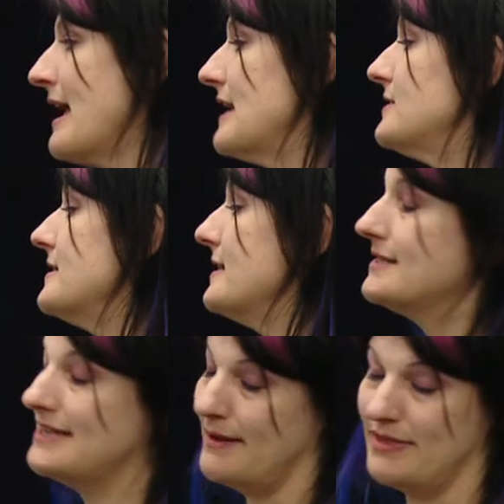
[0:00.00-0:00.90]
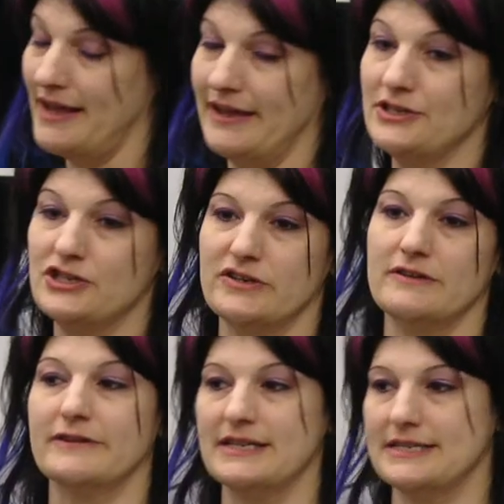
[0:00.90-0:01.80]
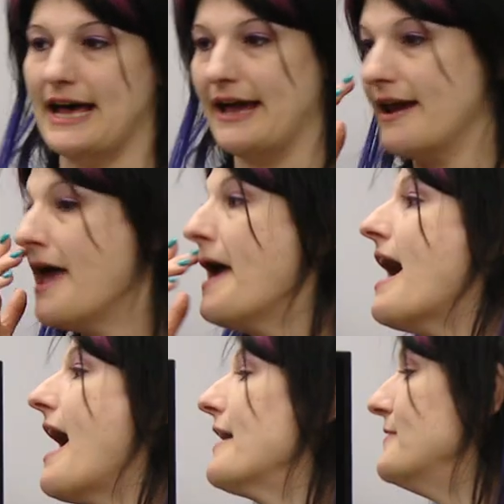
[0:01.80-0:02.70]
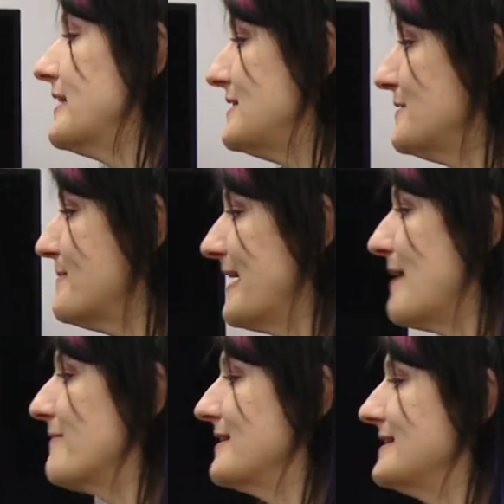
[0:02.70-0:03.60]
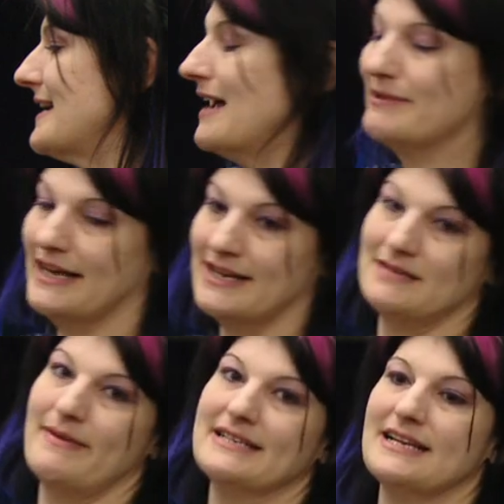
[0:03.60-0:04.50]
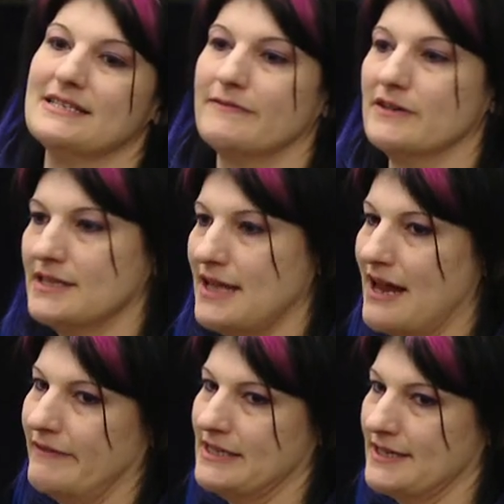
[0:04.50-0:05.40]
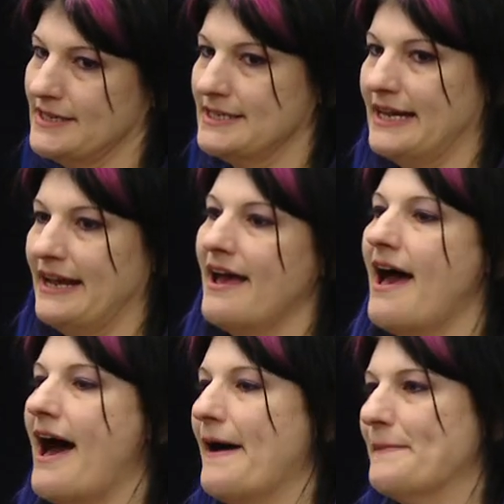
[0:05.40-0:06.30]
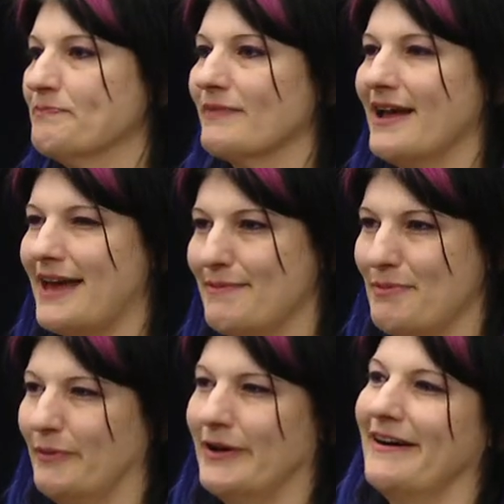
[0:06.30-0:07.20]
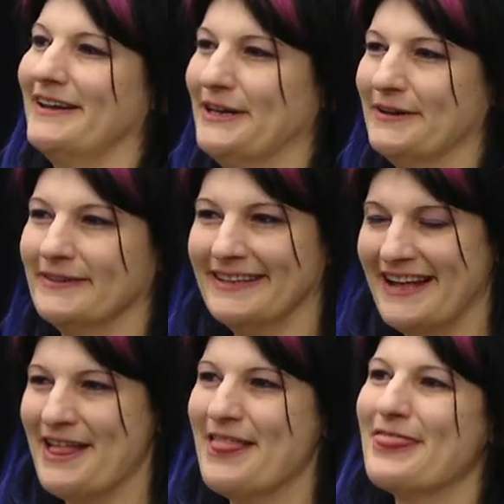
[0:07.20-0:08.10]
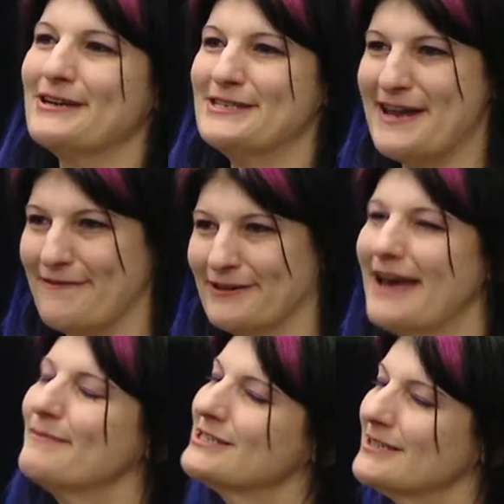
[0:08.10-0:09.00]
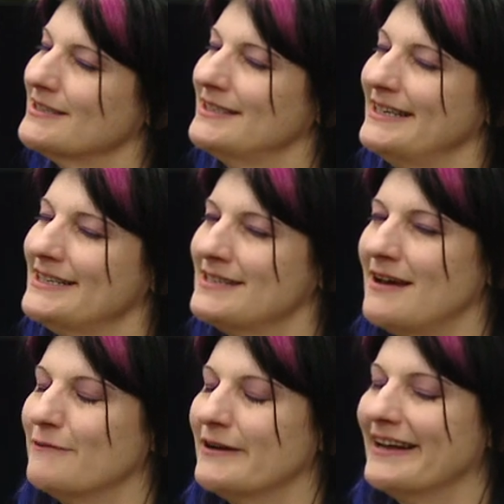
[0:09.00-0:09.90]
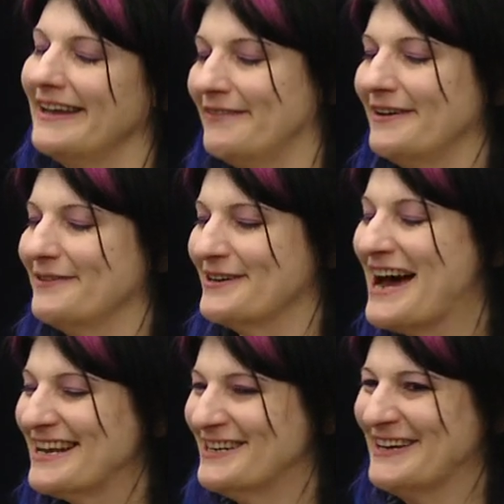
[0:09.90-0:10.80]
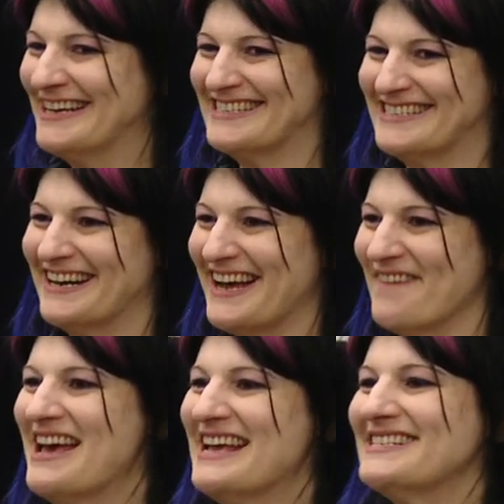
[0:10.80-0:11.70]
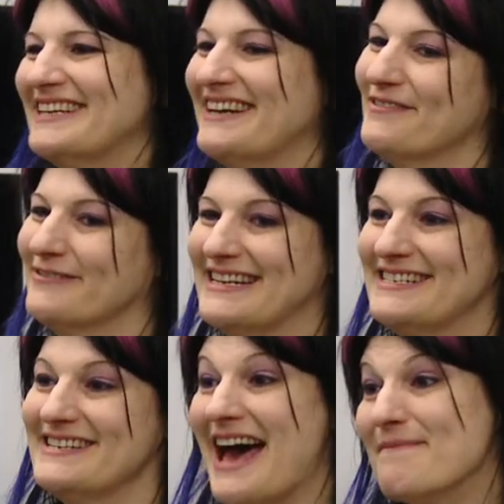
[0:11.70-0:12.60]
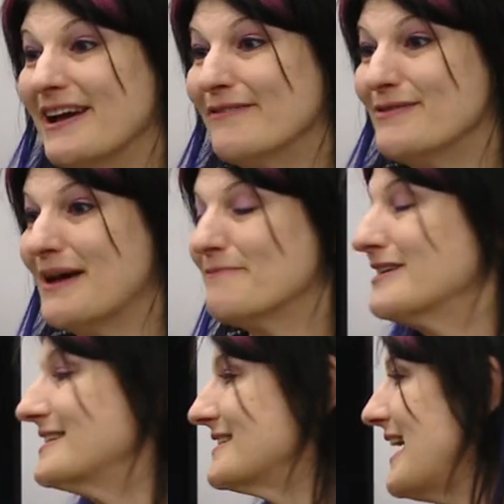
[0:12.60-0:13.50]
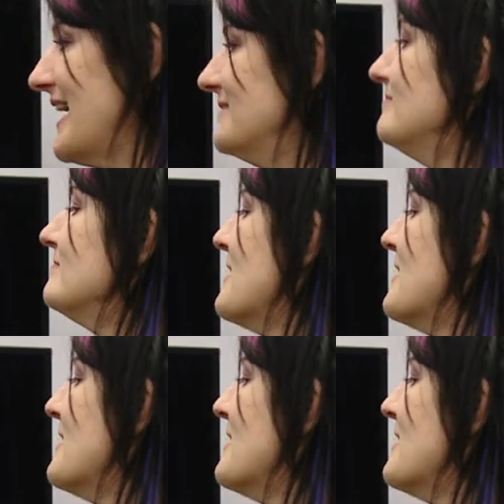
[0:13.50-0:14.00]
And so then the same thing is true for design. You can do a big upfront design, but that doesn't make sense if there's a lot of uncertainty. Um, a lot of people would argue there's never that much certainty in software, even if you're not doing a startup. So you never want to do that big of an upfront design.